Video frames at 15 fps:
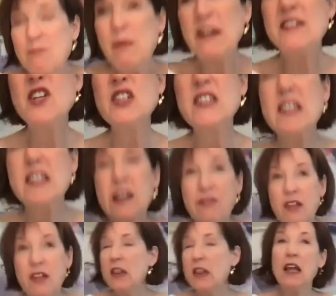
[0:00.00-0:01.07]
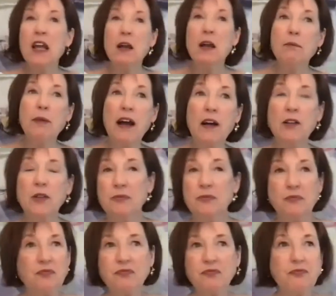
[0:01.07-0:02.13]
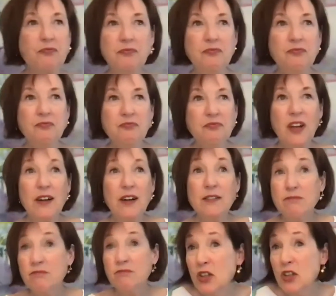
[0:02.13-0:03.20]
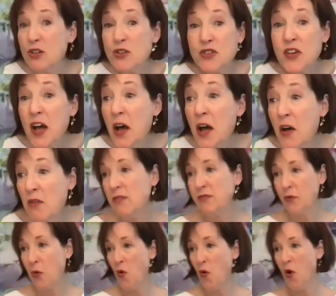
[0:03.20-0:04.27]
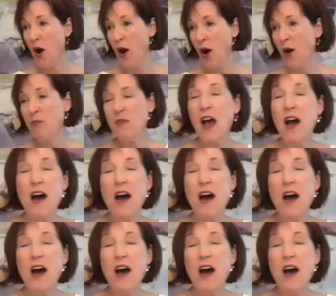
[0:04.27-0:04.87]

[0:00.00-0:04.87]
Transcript: But just even think about yourself or...